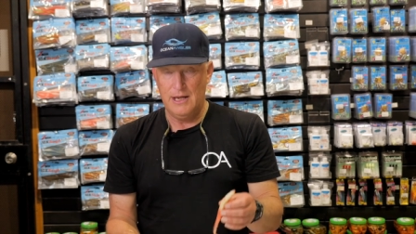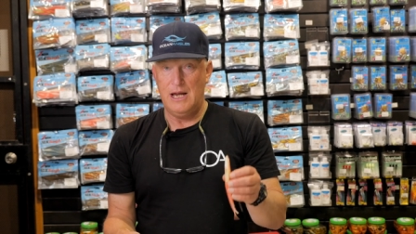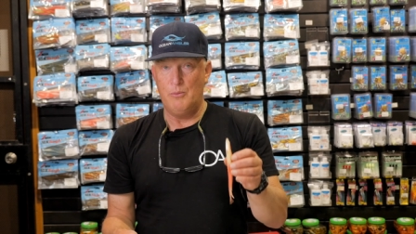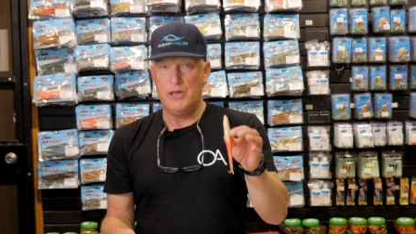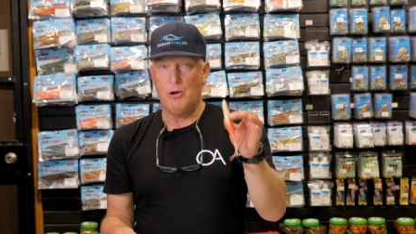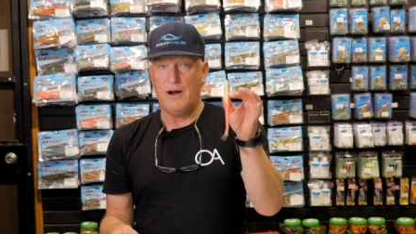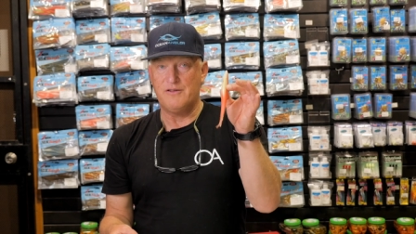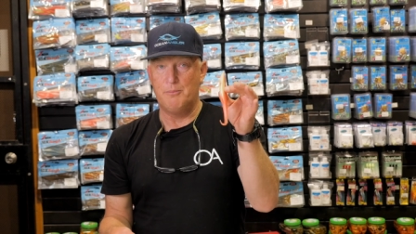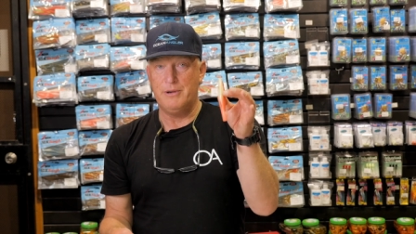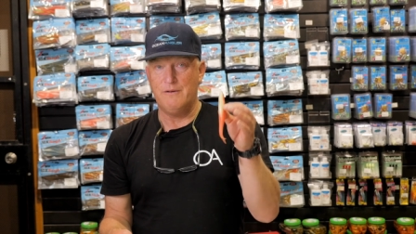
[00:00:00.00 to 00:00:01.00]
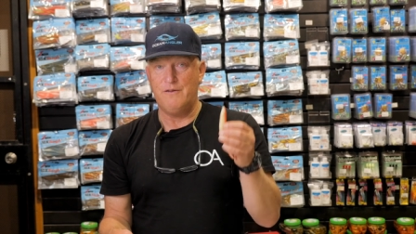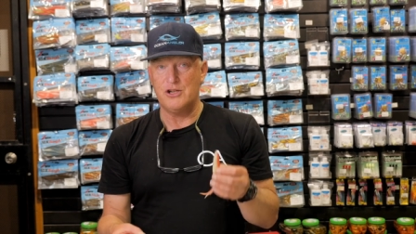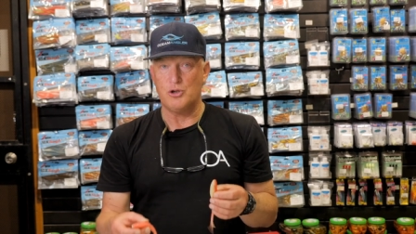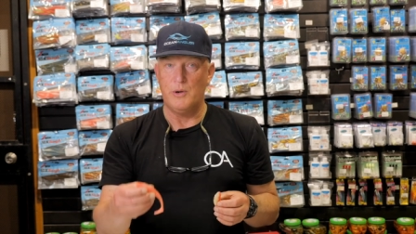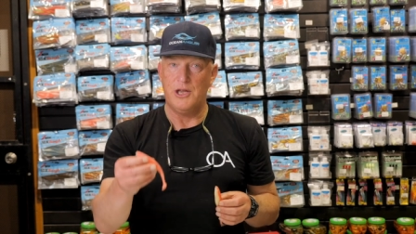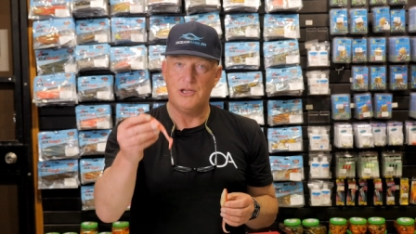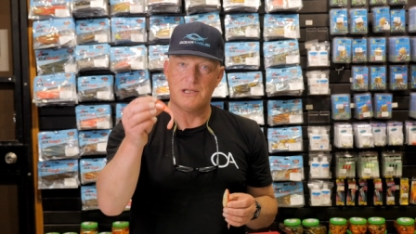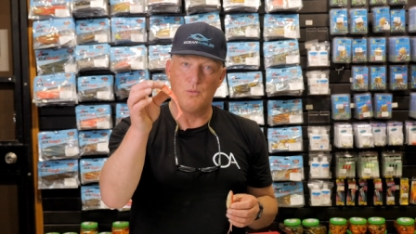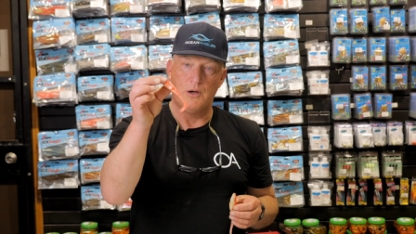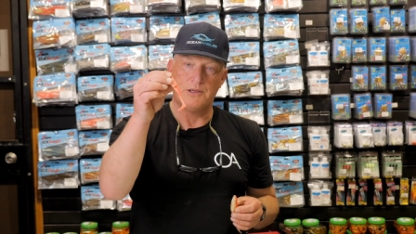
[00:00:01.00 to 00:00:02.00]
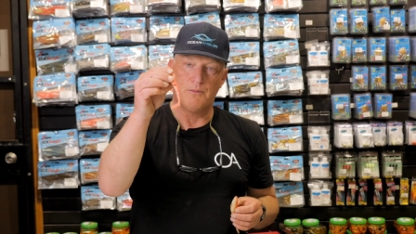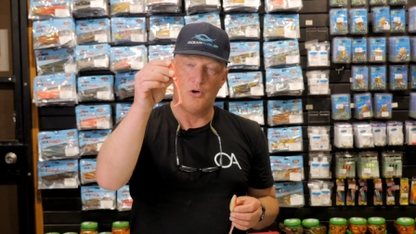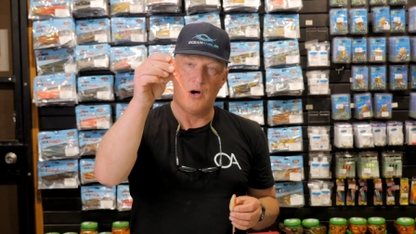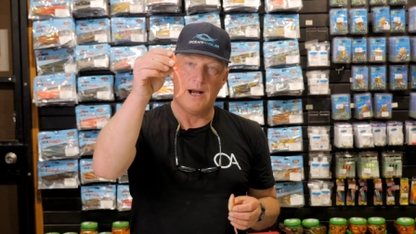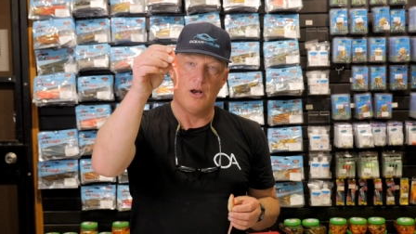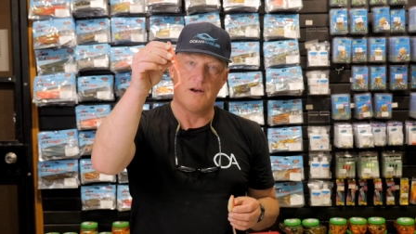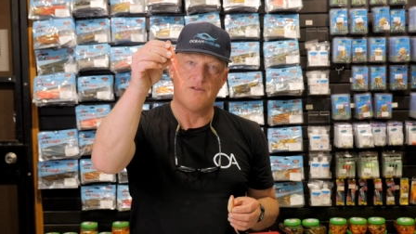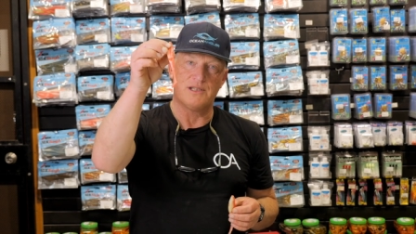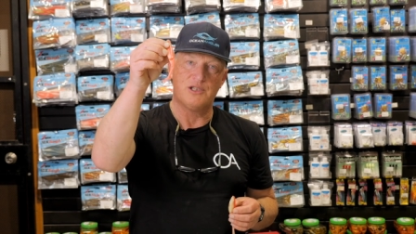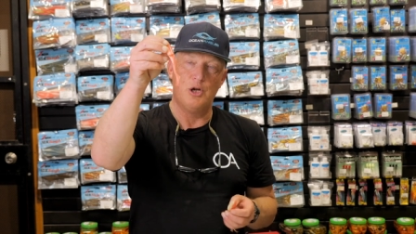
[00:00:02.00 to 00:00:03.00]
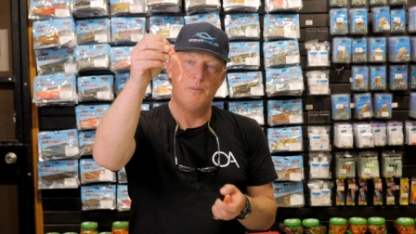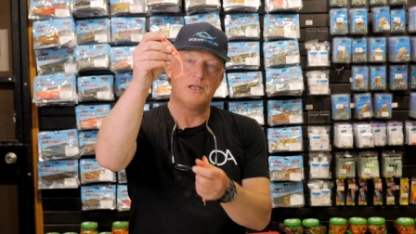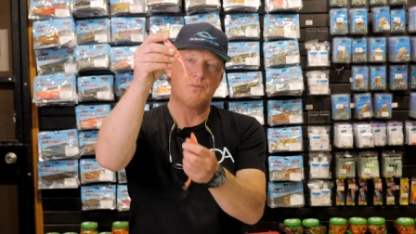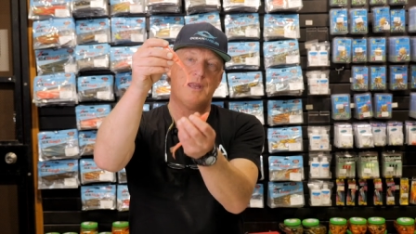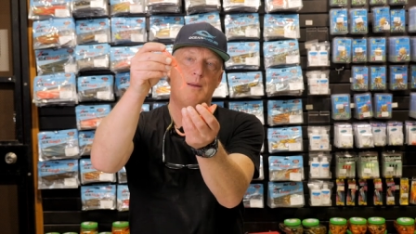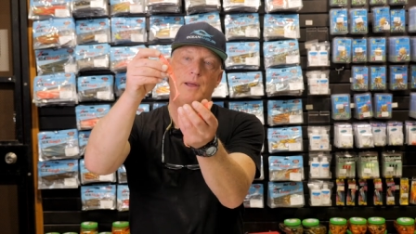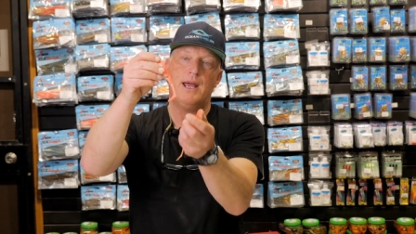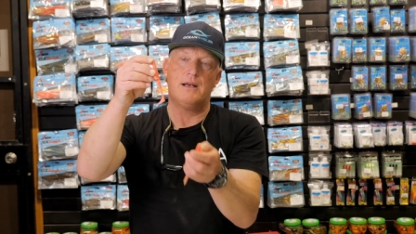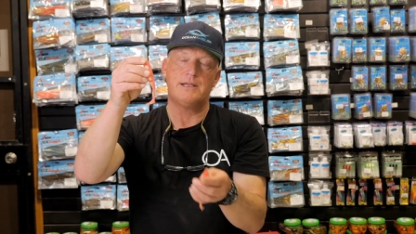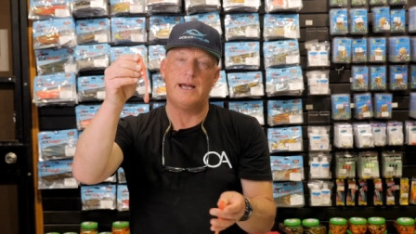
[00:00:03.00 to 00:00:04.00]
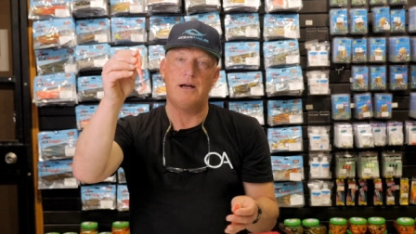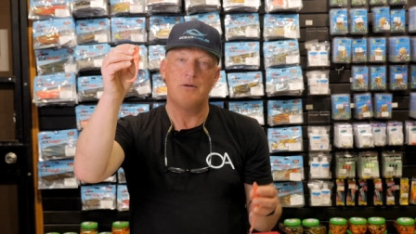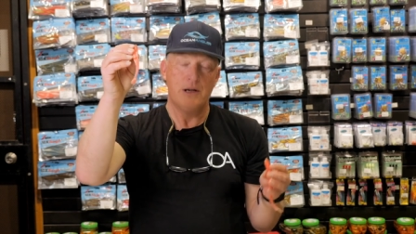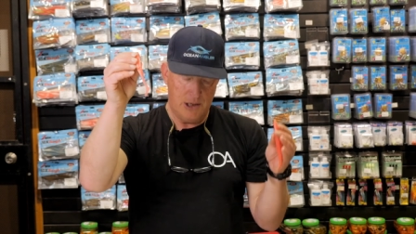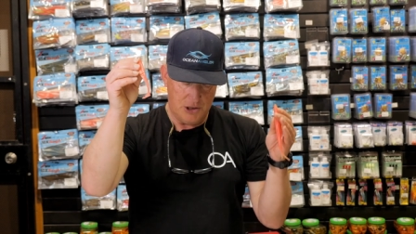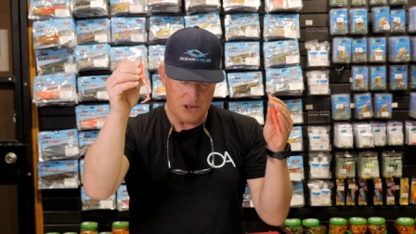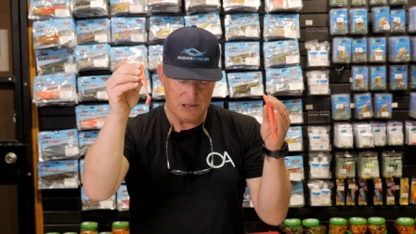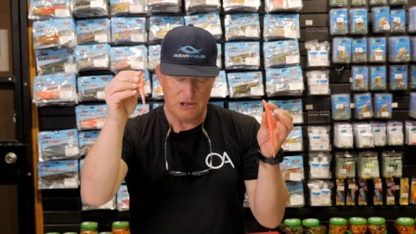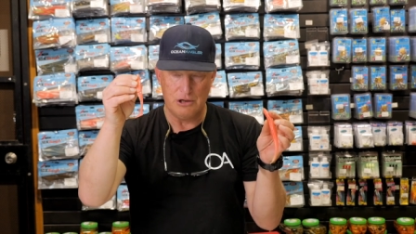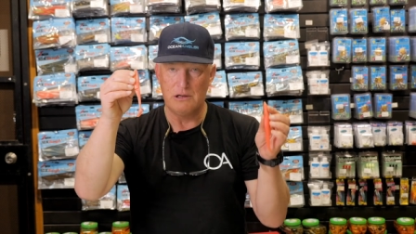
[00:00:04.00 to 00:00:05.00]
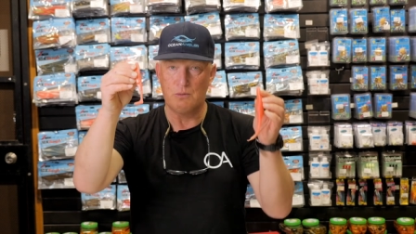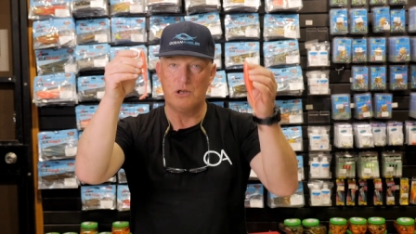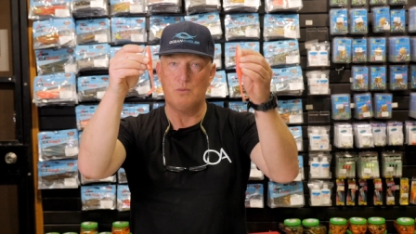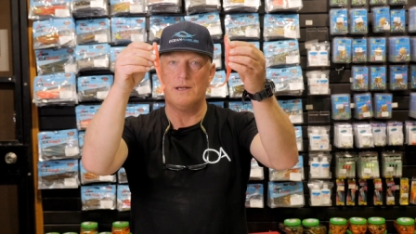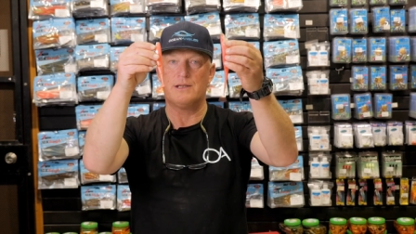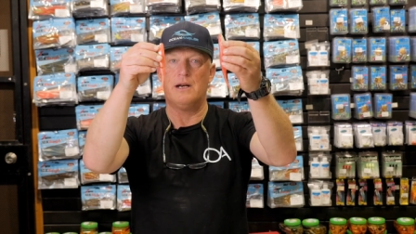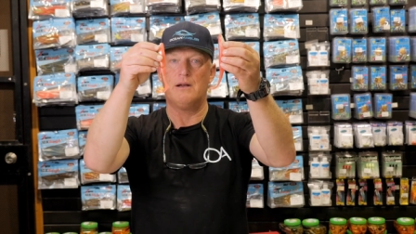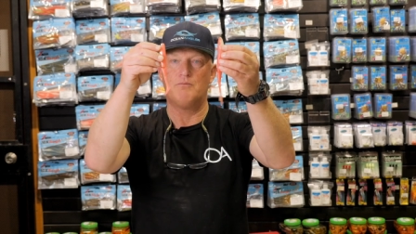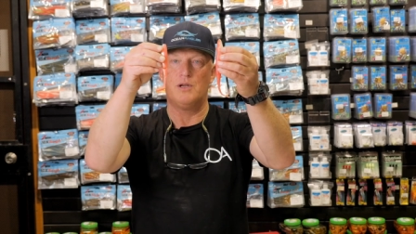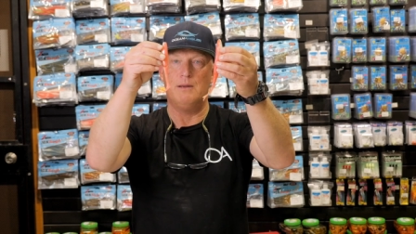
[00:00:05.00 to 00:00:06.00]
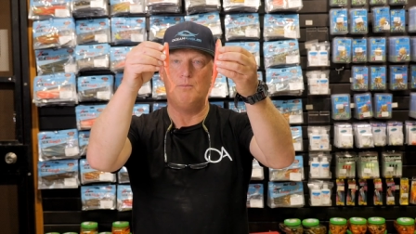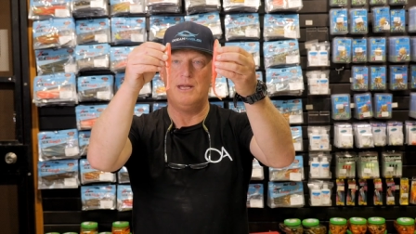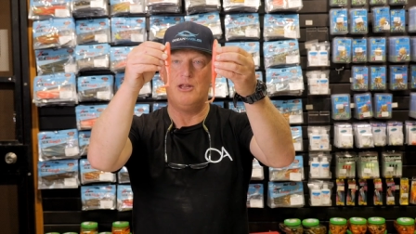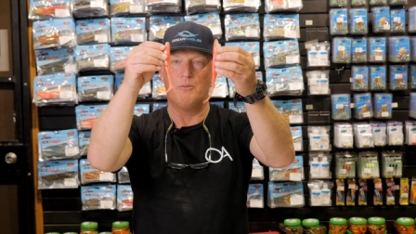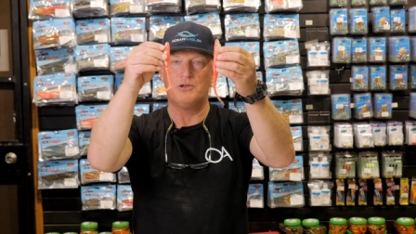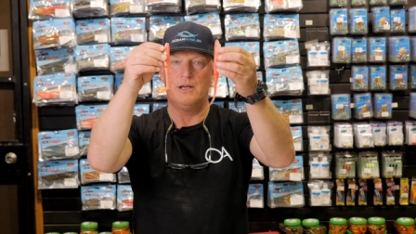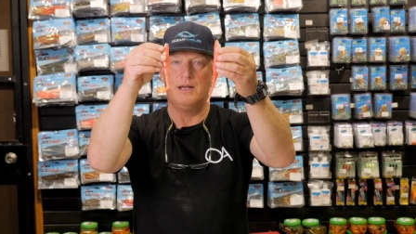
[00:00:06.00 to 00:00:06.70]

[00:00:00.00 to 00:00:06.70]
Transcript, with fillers: And whether you're after big fish or whether you just want to create a lot of disturbance with that paddle tail, you just choose which one's going to be the option